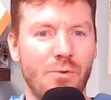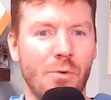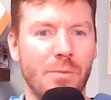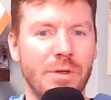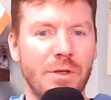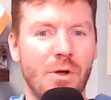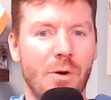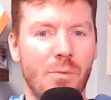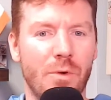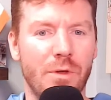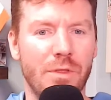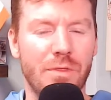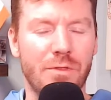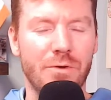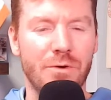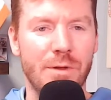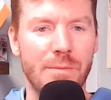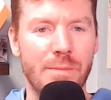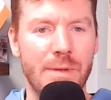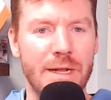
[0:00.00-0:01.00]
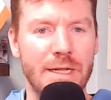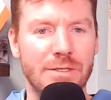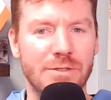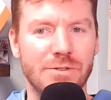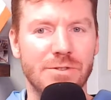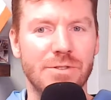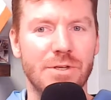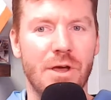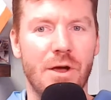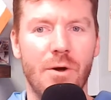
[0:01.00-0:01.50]
go more than 30 minutes or
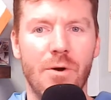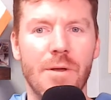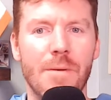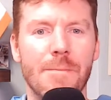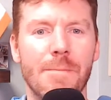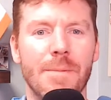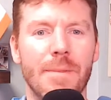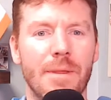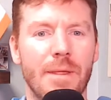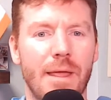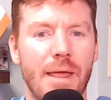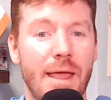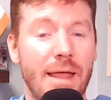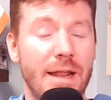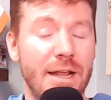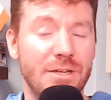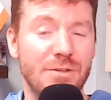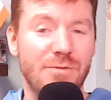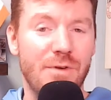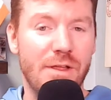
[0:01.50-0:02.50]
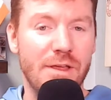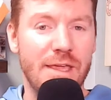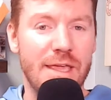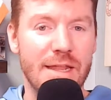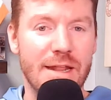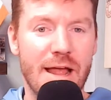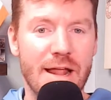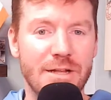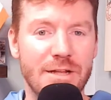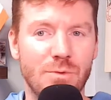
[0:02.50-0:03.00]
so. And I just felt like getting
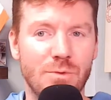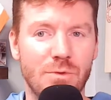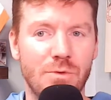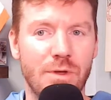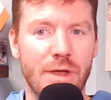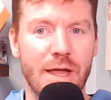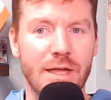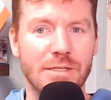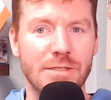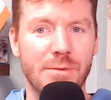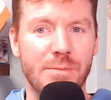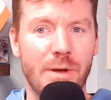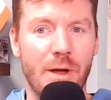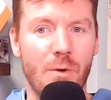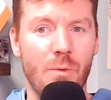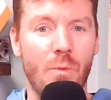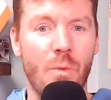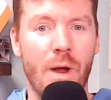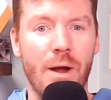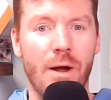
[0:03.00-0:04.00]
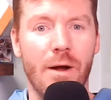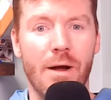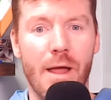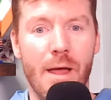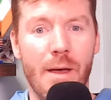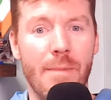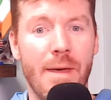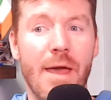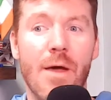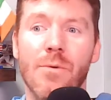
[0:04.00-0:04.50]
honest with you guys about where
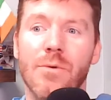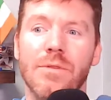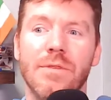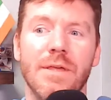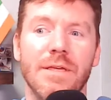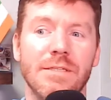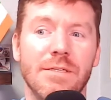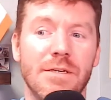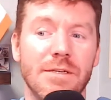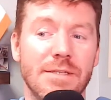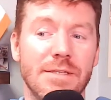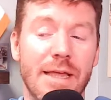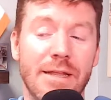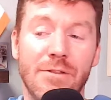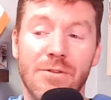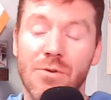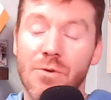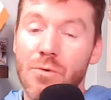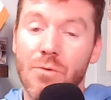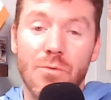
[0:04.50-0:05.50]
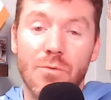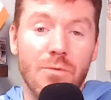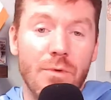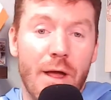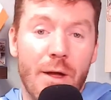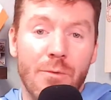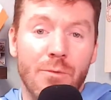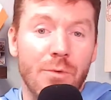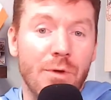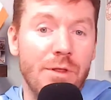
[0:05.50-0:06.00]
I'm at with this, because I
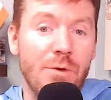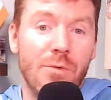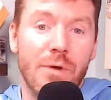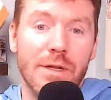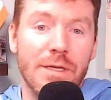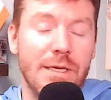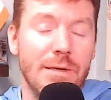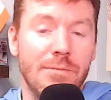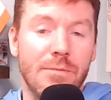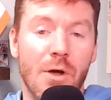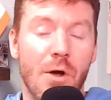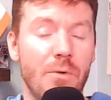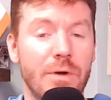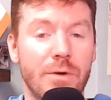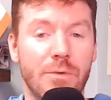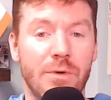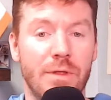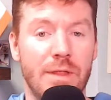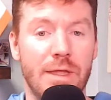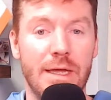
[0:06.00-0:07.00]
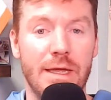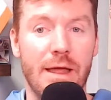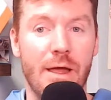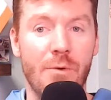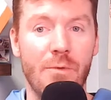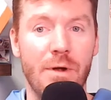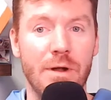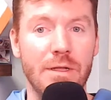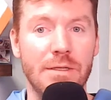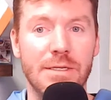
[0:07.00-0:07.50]
really want to keep going with it. I
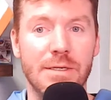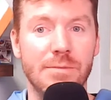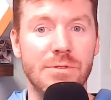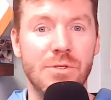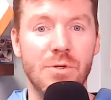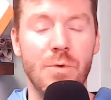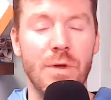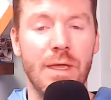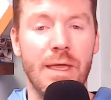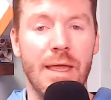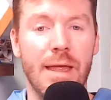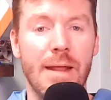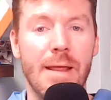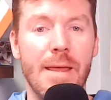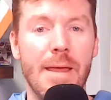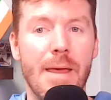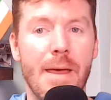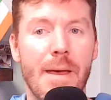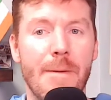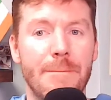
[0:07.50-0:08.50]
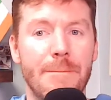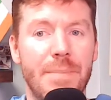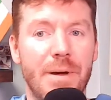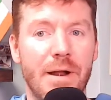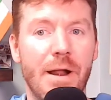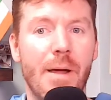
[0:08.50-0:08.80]
want to keep doing it, but